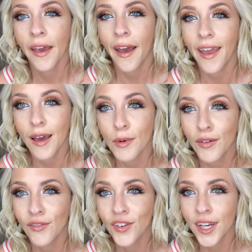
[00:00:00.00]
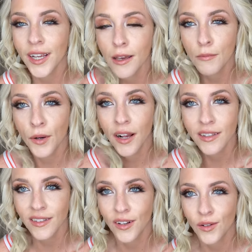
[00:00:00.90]
I am very
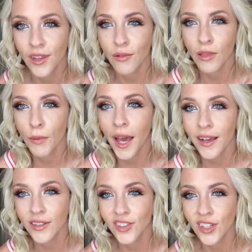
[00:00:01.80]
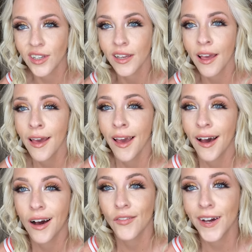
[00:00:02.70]
impressed, not only with packaging,
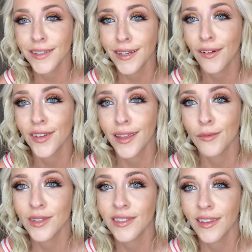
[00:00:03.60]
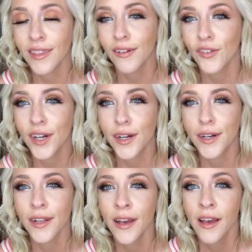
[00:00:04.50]
how fast everything was
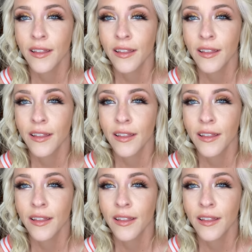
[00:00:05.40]
delivered,